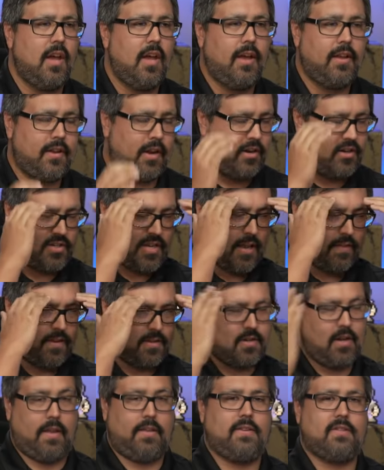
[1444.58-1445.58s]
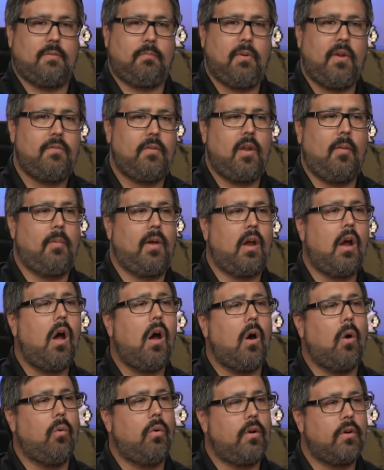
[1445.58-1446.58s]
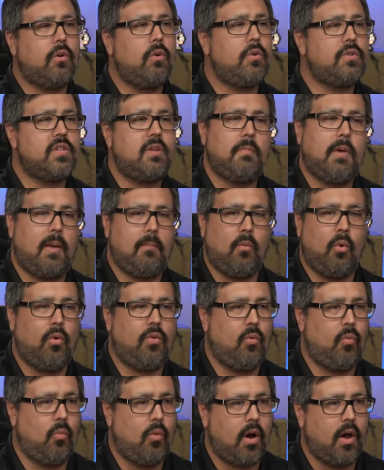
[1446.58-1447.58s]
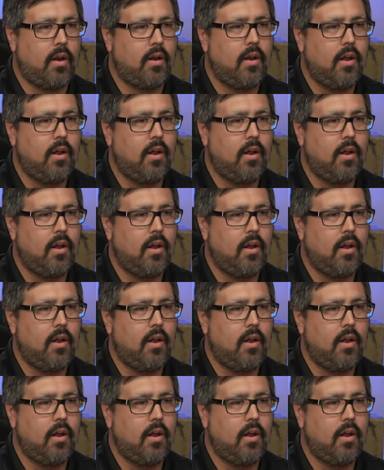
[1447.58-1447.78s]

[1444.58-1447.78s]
And I just had this like this epiphany. I'm like, oh, well, of course he made more than one.